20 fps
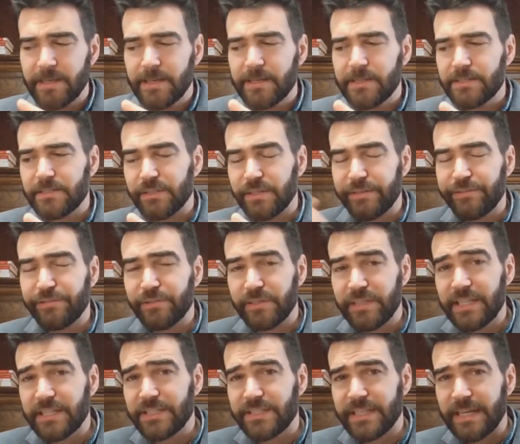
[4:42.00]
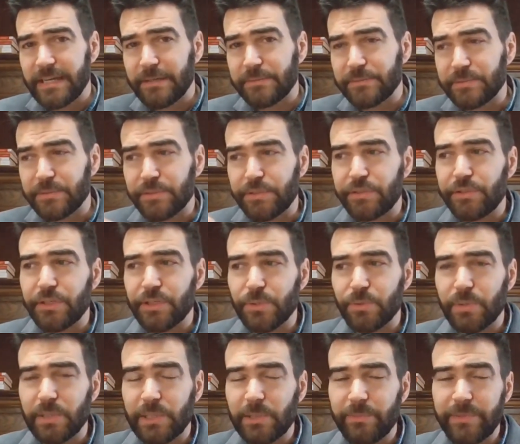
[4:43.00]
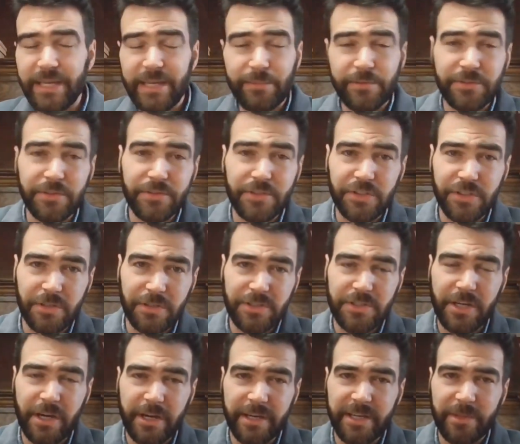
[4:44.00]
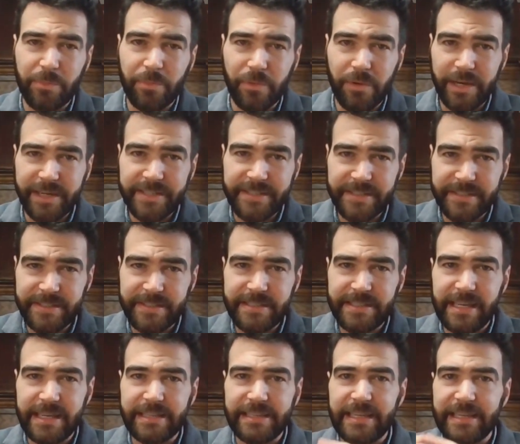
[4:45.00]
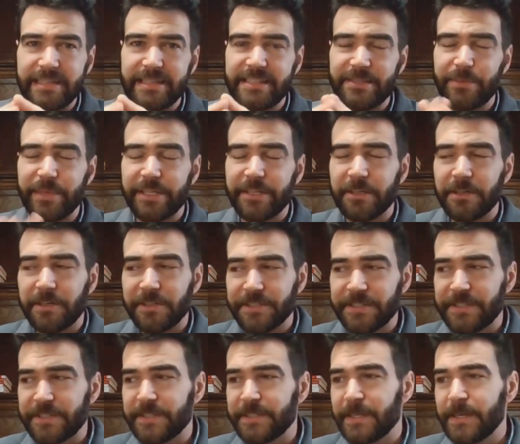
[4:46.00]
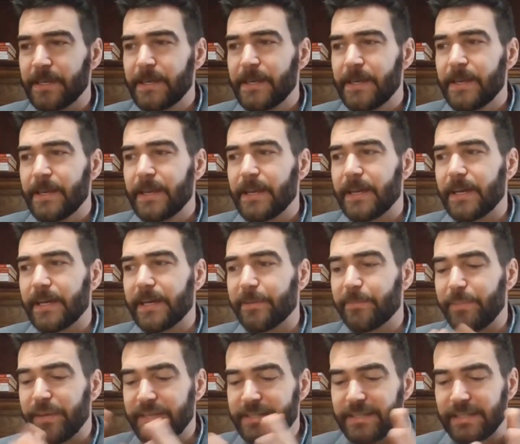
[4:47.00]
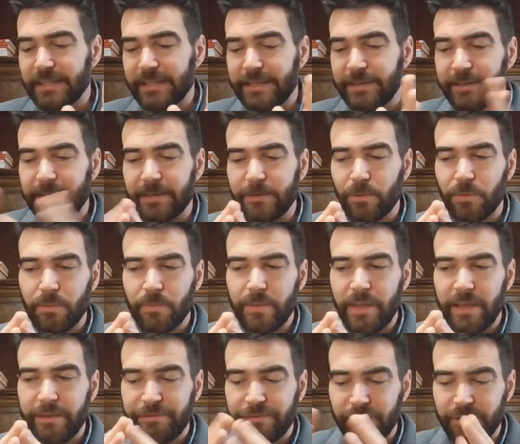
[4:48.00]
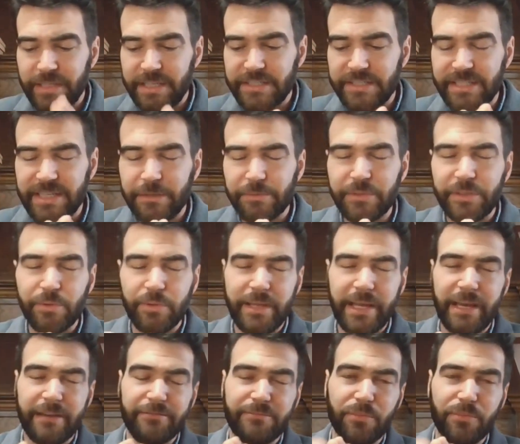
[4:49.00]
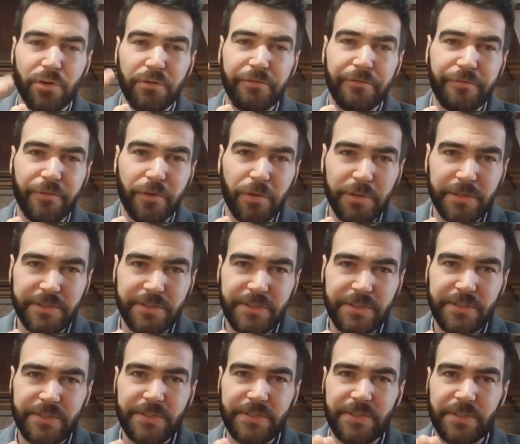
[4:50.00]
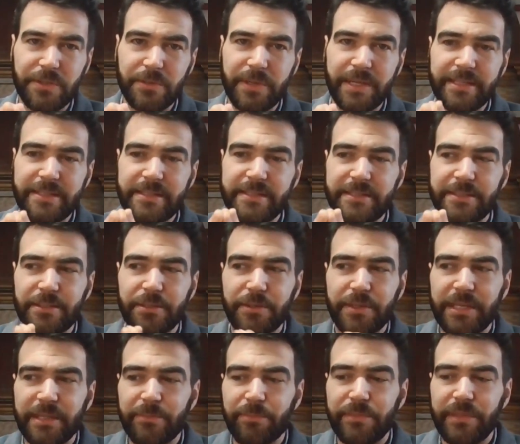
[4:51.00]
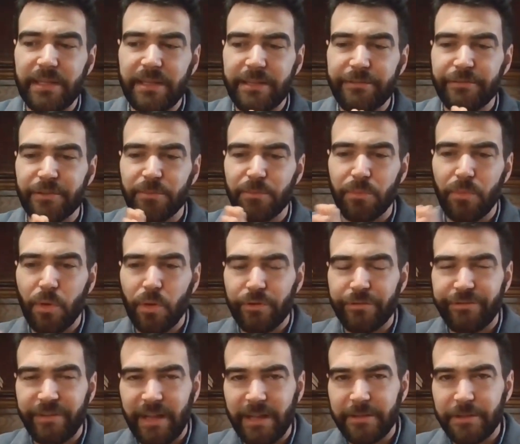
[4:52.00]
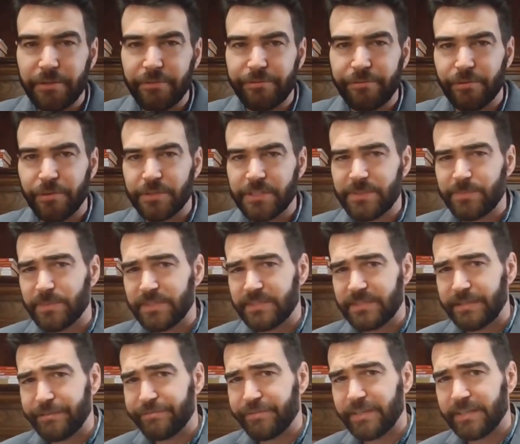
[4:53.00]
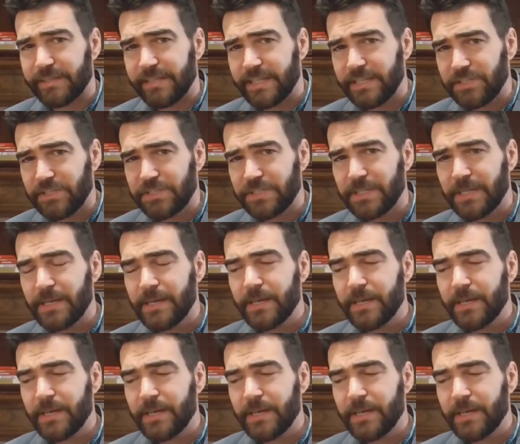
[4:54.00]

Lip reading: So if you niche down, you will be able to charge higher prices. And that is because basically, if you niche down, you will have more focus. So you can deliver more value for a specific niche